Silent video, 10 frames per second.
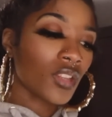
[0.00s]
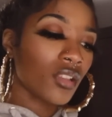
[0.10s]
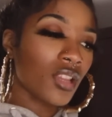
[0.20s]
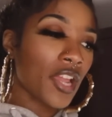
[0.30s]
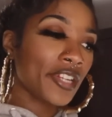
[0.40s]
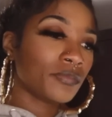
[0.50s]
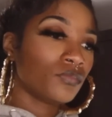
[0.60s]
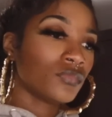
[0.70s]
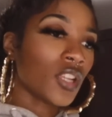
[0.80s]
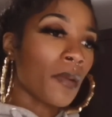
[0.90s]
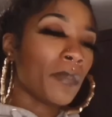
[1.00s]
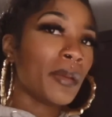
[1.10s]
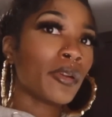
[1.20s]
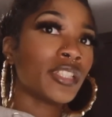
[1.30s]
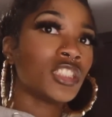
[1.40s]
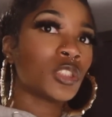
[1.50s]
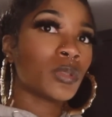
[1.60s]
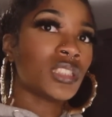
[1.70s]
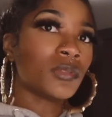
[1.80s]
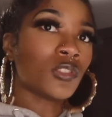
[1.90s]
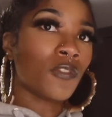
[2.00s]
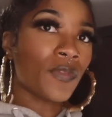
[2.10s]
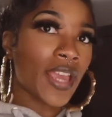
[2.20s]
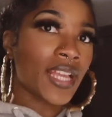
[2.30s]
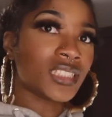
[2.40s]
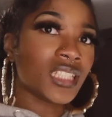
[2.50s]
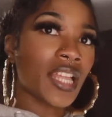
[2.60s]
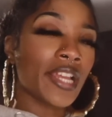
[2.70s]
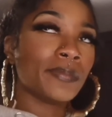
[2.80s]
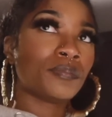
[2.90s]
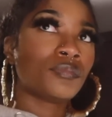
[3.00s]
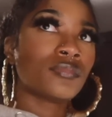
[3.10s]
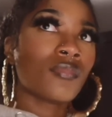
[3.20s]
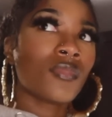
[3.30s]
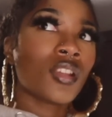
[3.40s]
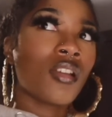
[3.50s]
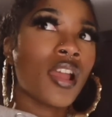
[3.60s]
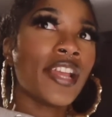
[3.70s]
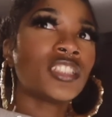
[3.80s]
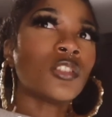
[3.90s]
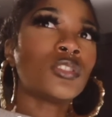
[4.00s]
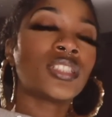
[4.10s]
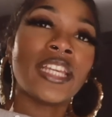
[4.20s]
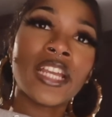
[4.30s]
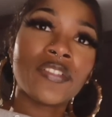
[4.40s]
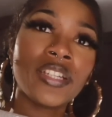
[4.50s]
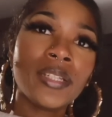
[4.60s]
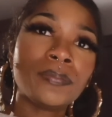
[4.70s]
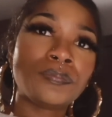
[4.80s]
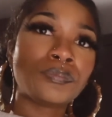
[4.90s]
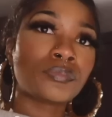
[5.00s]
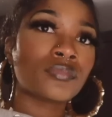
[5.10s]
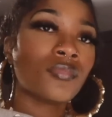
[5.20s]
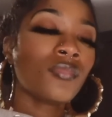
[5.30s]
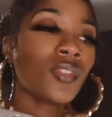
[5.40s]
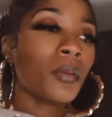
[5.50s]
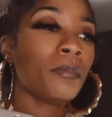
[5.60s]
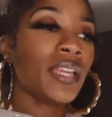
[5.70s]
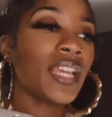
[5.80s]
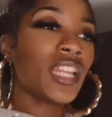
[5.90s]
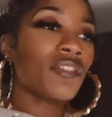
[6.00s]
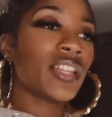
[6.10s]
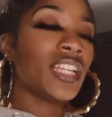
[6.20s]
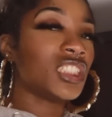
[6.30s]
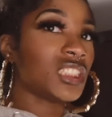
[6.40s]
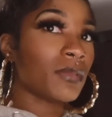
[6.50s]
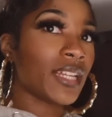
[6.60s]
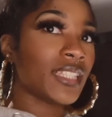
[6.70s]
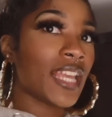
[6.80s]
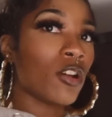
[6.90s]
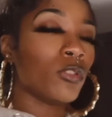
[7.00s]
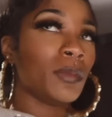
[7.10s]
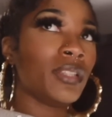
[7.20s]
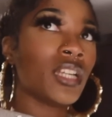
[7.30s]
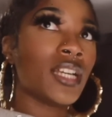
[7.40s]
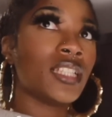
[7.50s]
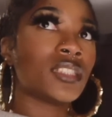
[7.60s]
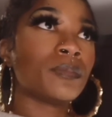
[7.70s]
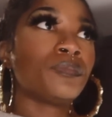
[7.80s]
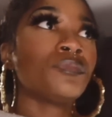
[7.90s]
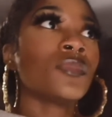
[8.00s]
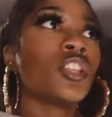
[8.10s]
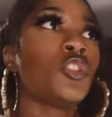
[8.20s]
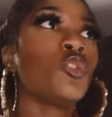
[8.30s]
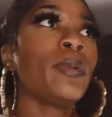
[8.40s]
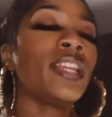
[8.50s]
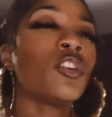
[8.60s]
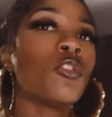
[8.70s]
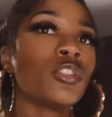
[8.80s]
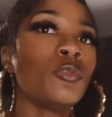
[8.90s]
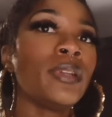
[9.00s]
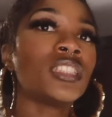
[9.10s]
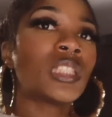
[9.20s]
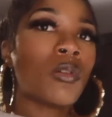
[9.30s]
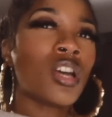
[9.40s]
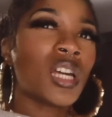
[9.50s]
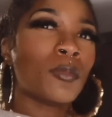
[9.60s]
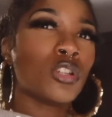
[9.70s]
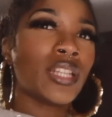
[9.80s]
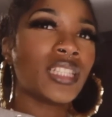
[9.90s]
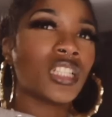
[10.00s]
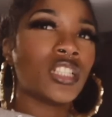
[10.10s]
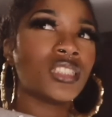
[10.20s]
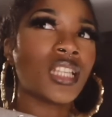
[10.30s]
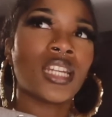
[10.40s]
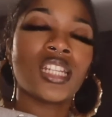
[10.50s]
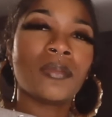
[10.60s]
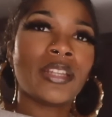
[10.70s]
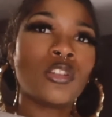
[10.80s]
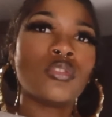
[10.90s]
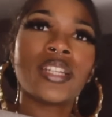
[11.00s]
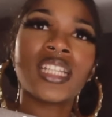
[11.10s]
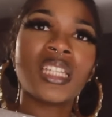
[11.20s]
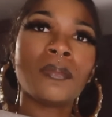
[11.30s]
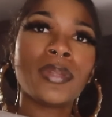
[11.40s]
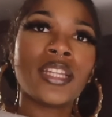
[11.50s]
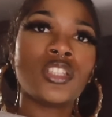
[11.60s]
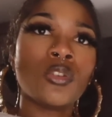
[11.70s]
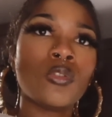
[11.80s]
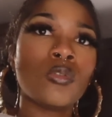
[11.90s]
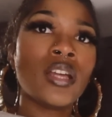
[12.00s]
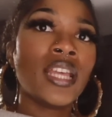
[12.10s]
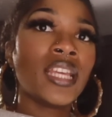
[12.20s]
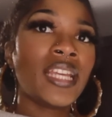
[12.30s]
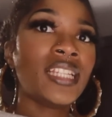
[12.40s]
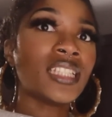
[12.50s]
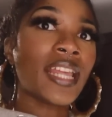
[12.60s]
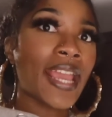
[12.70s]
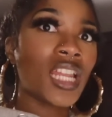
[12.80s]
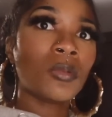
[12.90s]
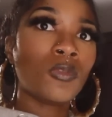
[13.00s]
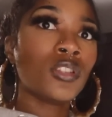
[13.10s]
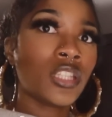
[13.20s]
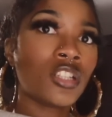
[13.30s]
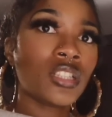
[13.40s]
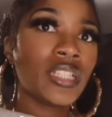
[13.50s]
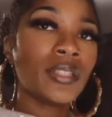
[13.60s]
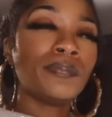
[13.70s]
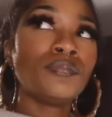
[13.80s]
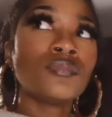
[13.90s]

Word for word: like people can just switch up so fast and like it's so scary being in a relationship like that only because you be you be so hung up on like the good side of them like you'll look at them like yo he's an animal literally